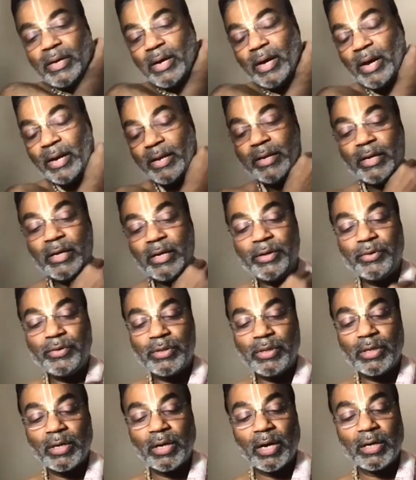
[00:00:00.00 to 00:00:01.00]
and
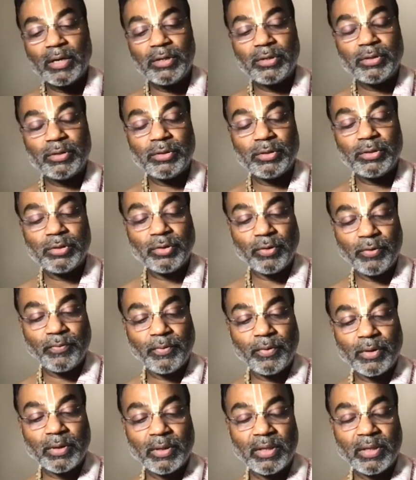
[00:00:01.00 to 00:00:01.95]
delusion and so forth.